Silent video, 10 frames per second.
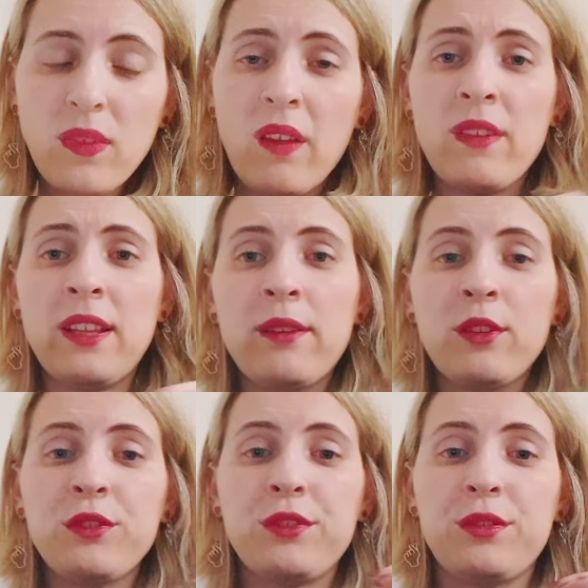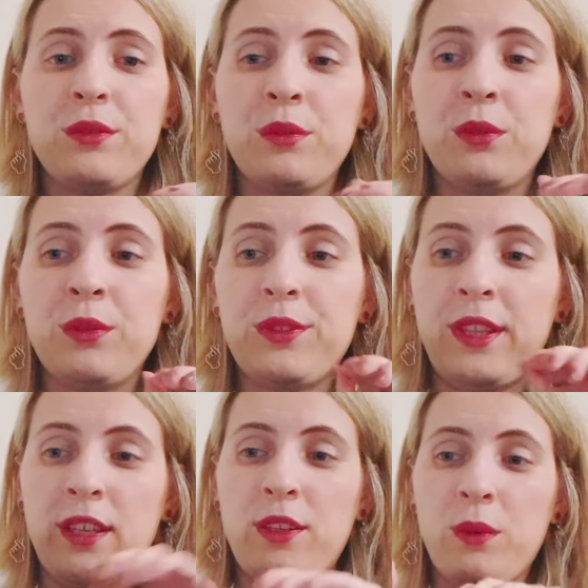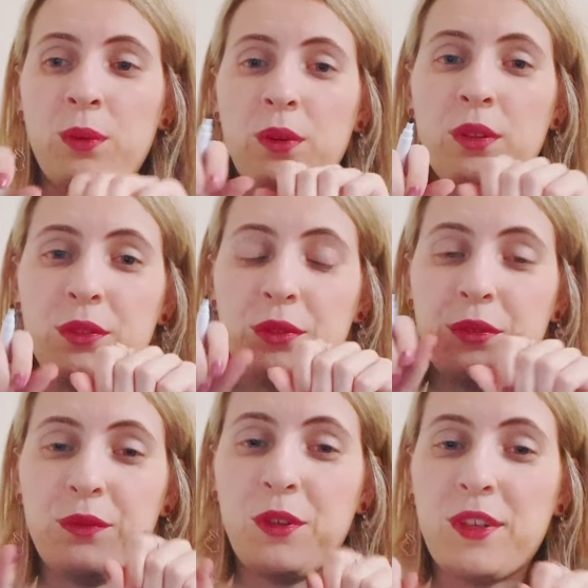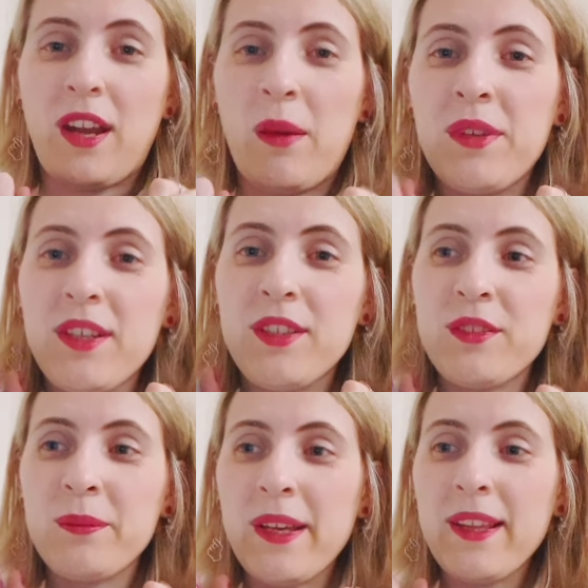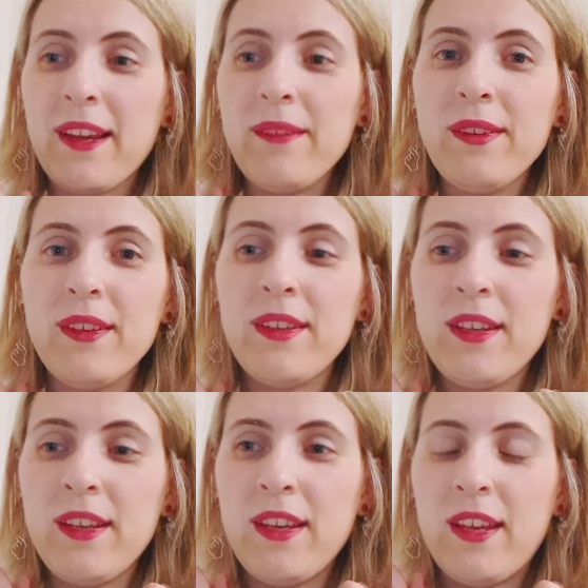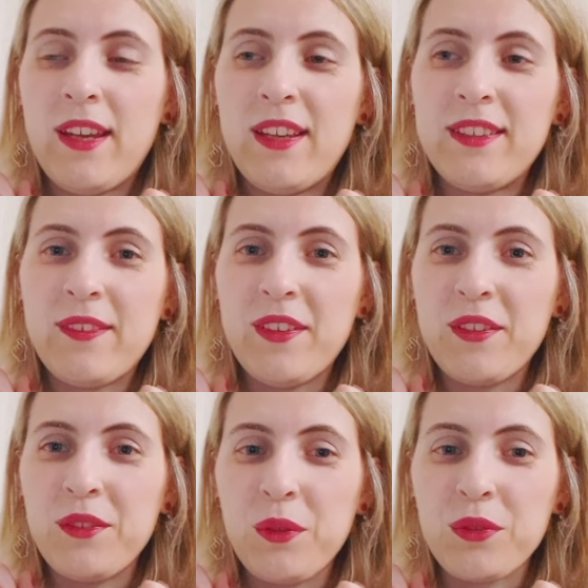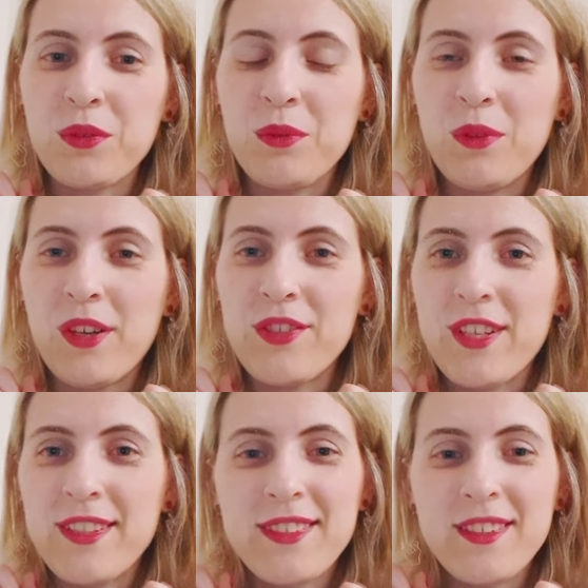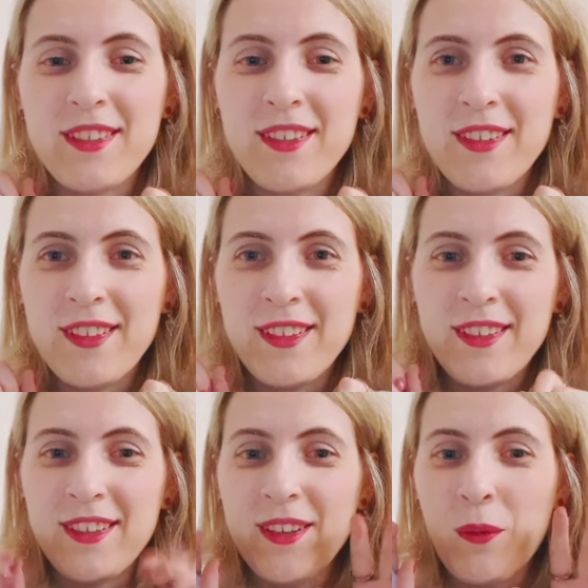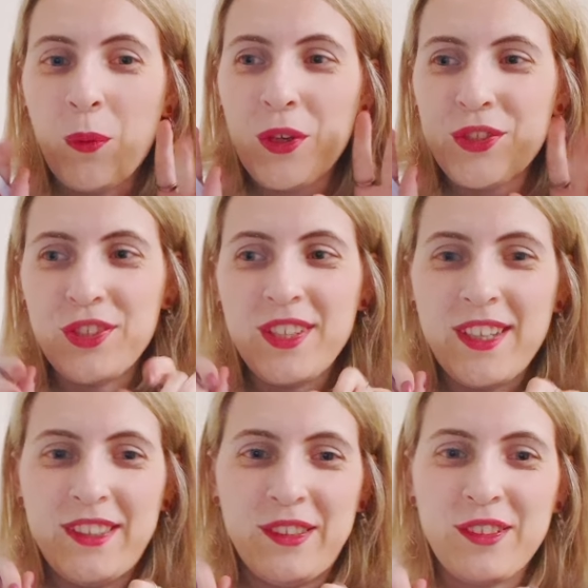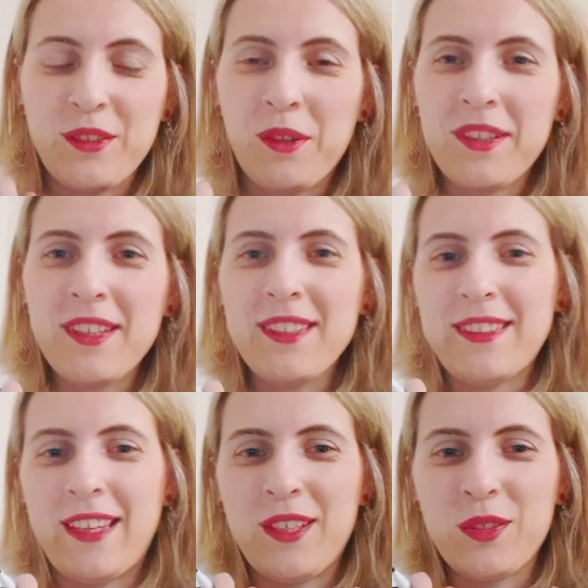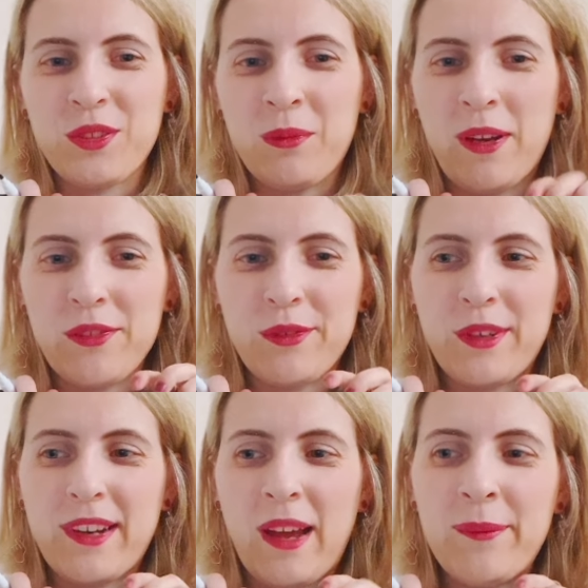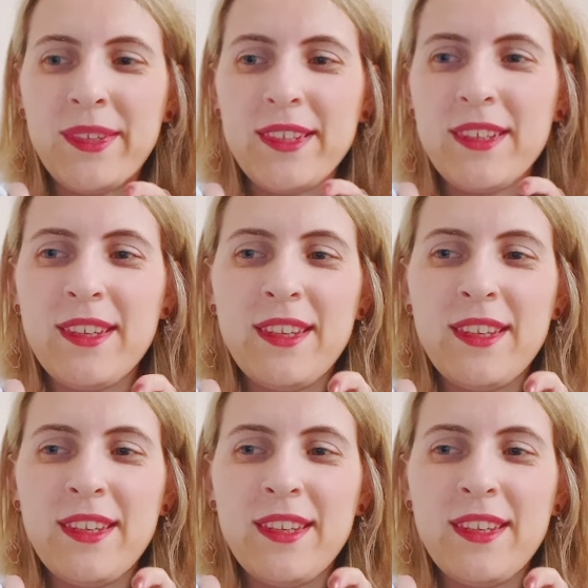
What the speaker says: well, I want to thank you all for coming into my life, and even those who are just watching and not talking, thank you so much for coming.